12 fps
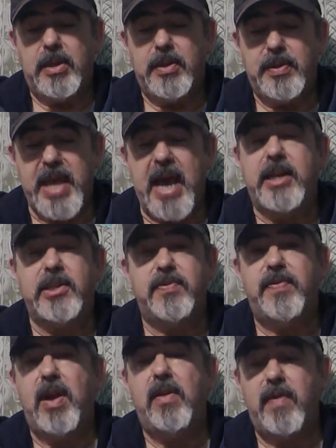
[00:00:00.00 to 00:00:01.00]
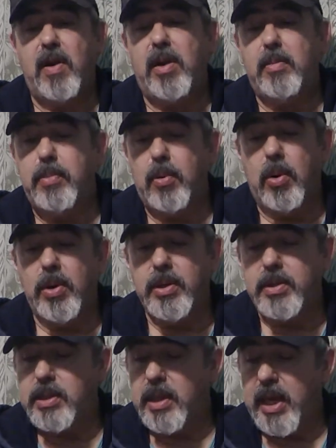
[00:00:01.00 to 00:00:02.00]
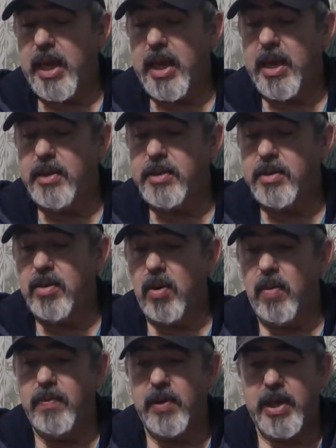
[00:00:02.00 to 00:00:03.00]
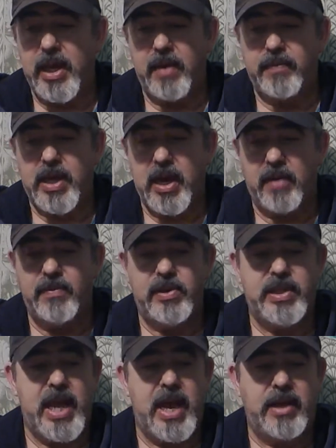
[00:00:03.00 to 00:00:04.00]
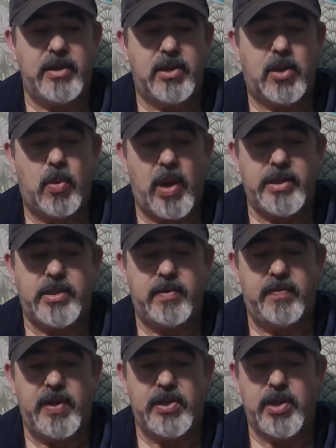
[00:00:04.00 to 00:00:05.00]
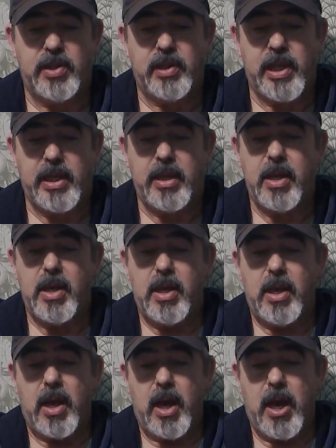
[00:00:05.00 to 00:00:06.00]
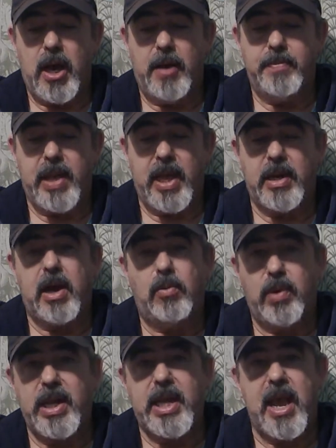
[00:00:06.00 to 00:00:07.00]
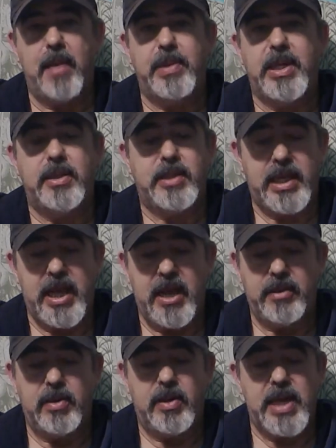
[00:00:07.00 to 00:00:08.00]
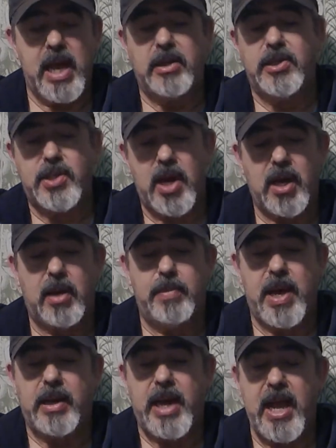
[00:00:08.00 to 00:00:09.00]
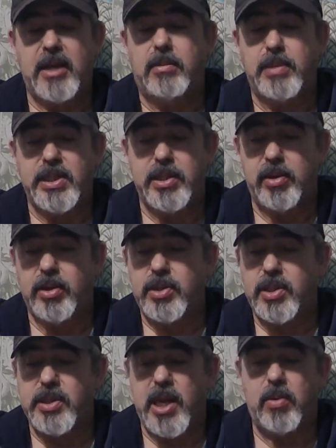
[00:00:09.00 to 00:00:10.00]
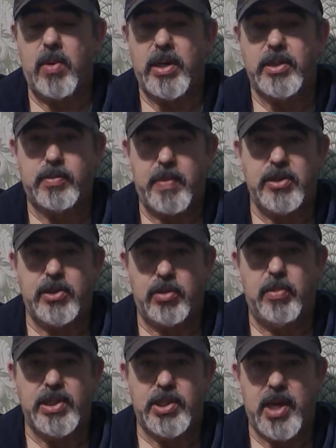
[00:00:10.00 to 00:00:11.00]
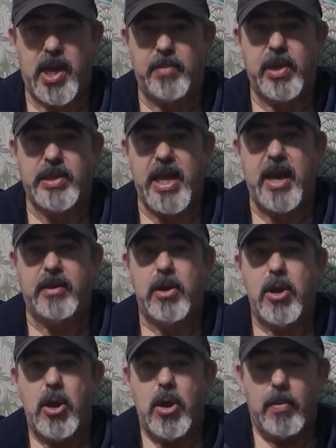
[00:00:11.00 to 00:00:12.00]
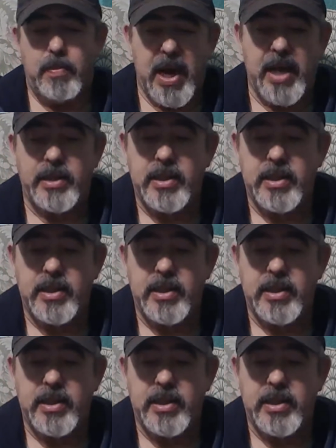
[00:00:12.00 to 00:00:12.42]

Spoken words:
that is very, very important, and hopefully I've covered that quite sufficiently, and I'll recap it at the end. Now let's talk about handle materials, because I don't want to spend too much time on that. But